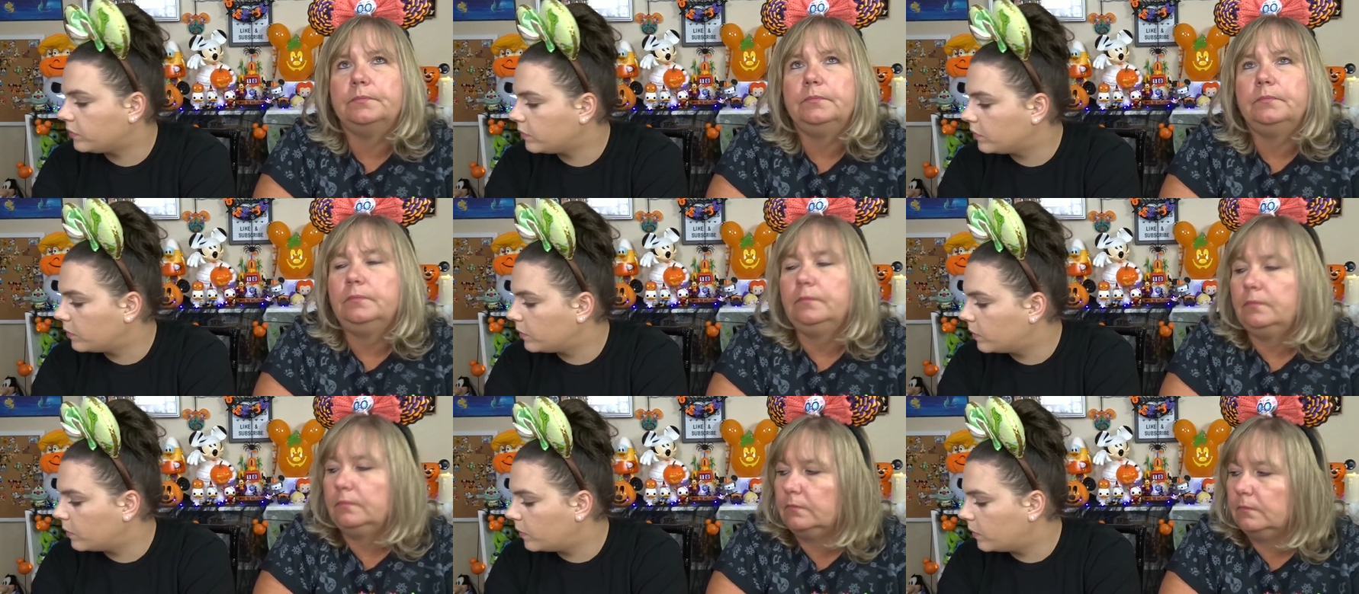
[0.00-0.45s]

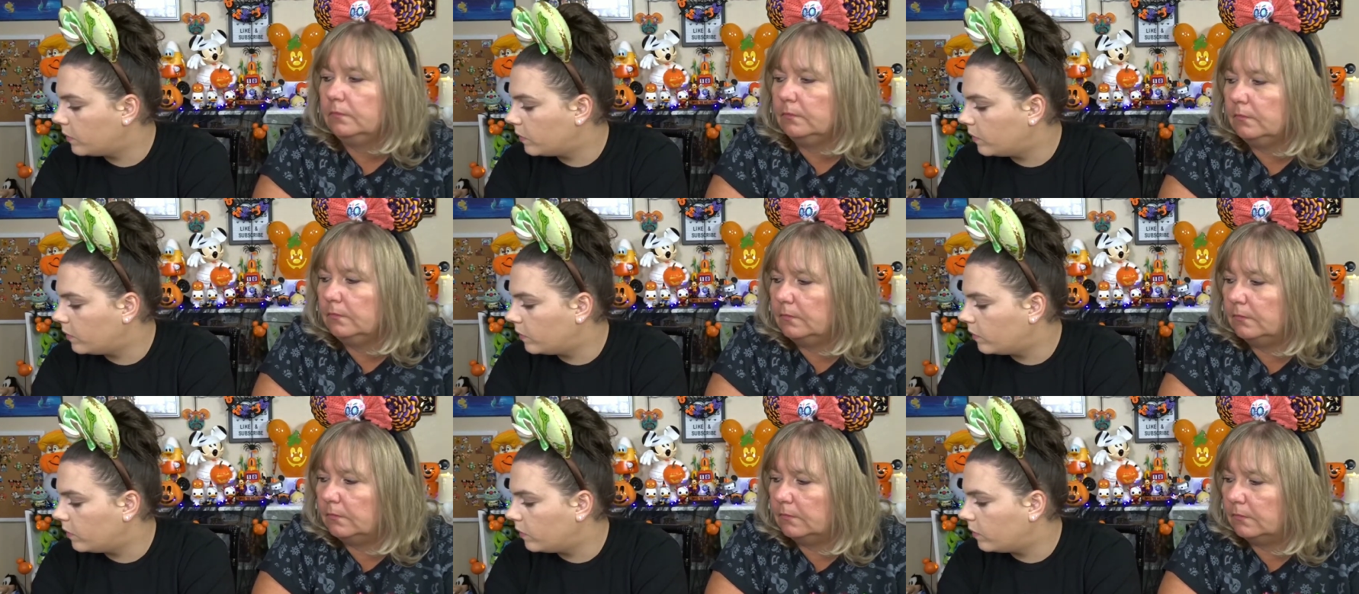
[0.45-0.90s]

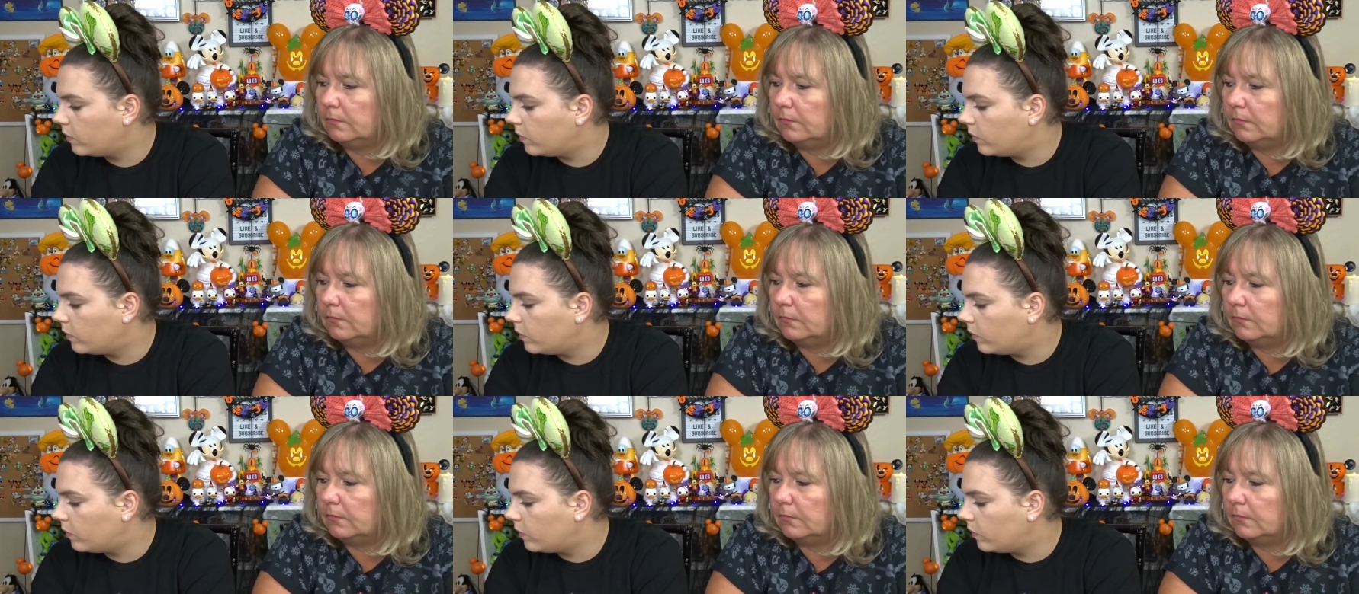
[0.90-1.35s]

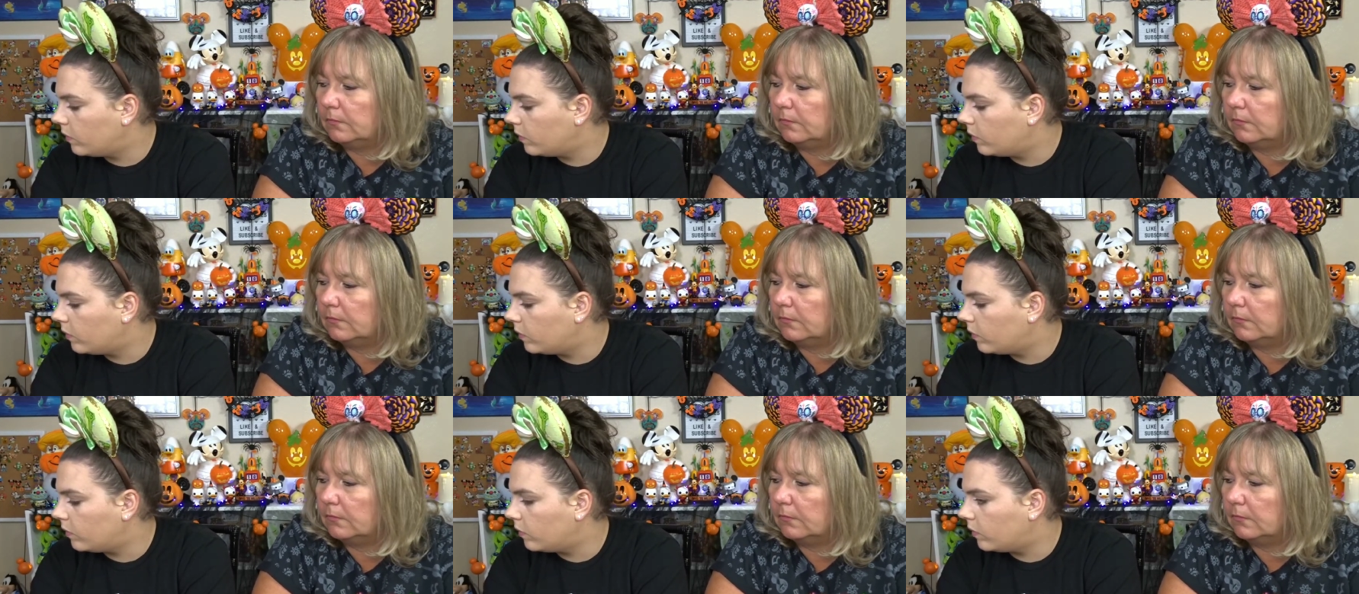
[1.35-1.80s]

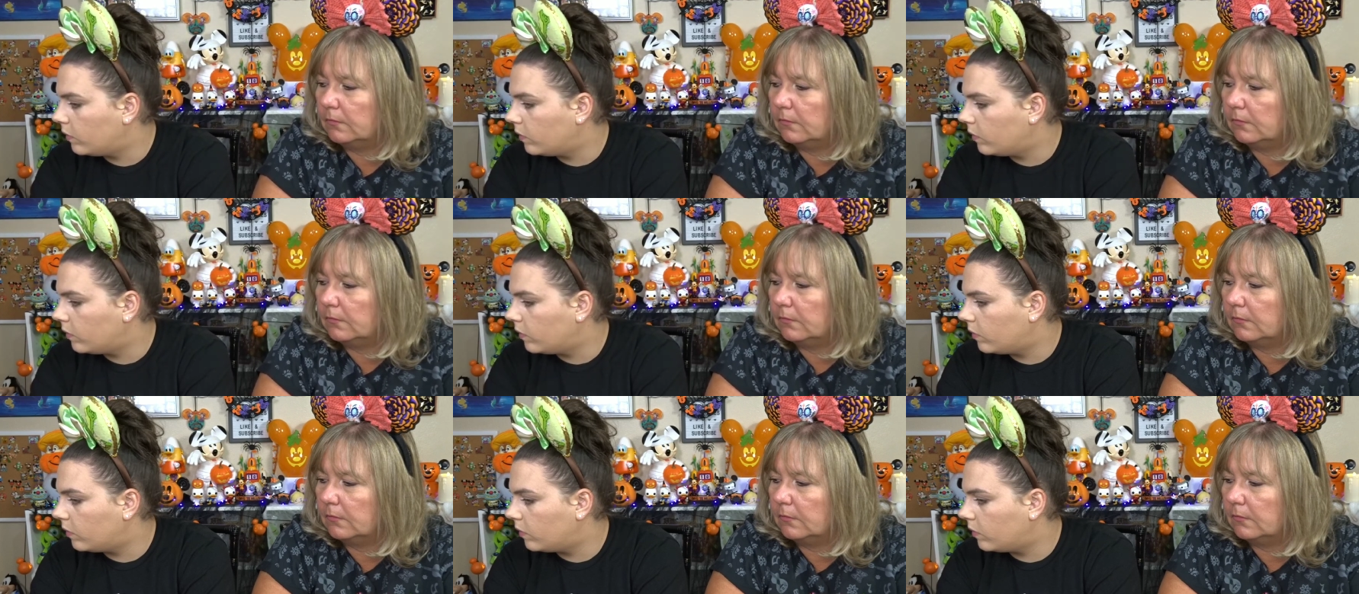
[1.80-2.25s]

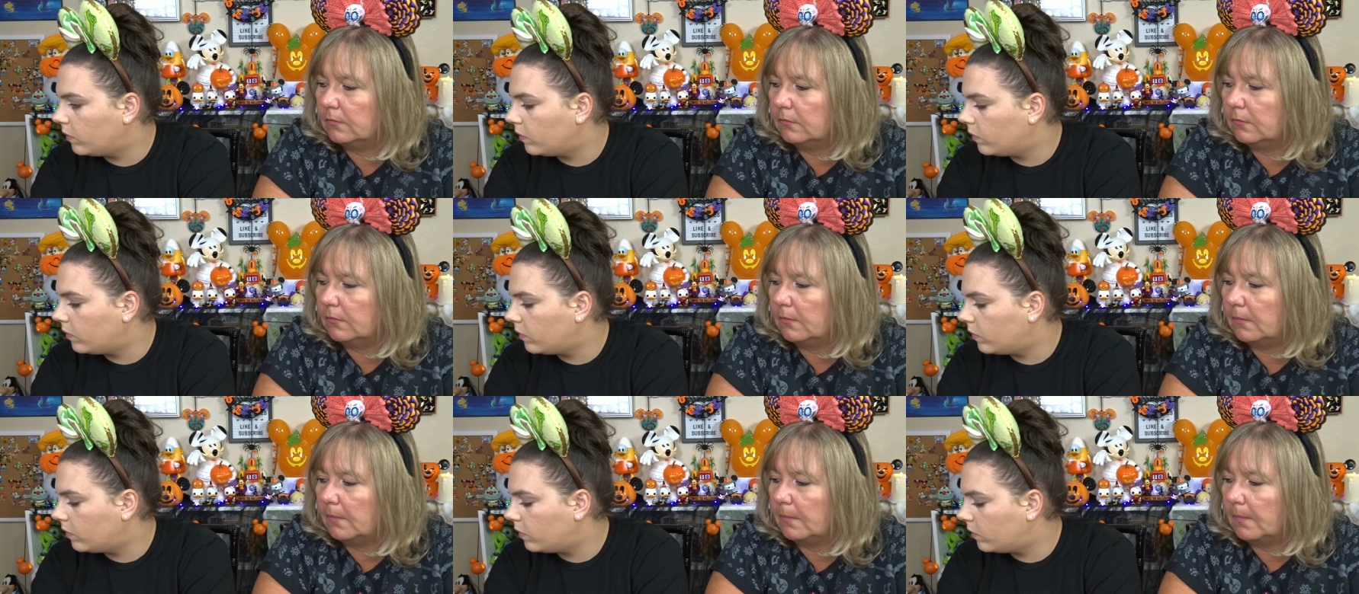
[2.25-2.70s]

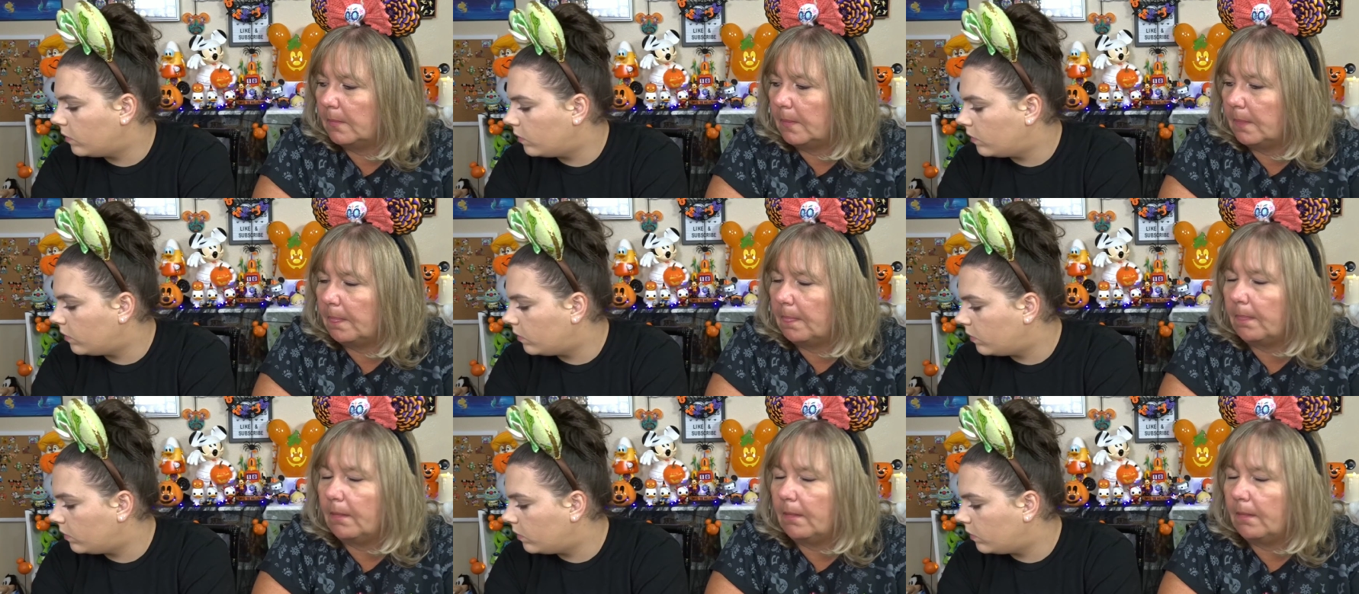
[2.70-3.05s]
Nobody speaks.